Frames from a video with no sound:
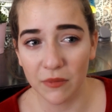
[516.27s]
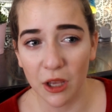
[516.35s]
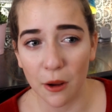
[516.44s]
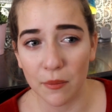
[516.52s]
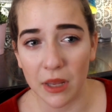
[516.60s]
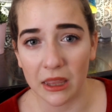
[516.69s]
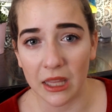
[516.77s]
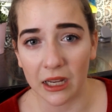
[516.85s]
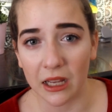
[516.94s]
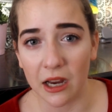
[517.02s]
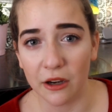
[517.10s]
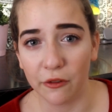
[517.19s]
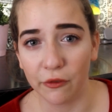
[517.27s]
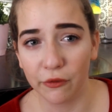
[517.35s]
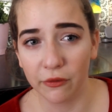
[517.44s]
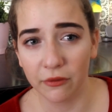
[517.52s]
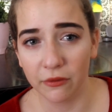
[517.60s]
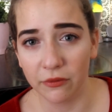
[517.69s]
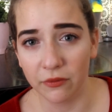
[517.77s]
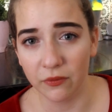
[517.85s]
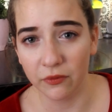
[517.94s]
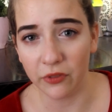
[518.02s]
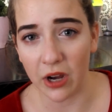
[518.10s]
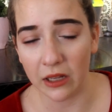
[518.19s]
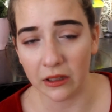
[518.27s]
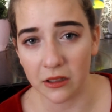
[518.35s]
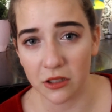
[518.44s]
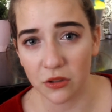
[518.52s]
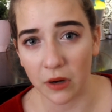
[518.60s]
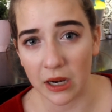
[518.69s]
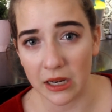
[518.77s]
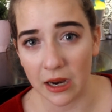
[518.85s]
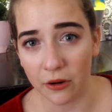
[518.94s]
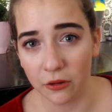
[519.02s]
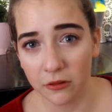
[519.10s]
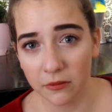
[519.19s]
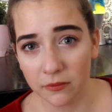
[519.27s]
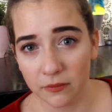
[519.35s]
commit that kind of violence right now.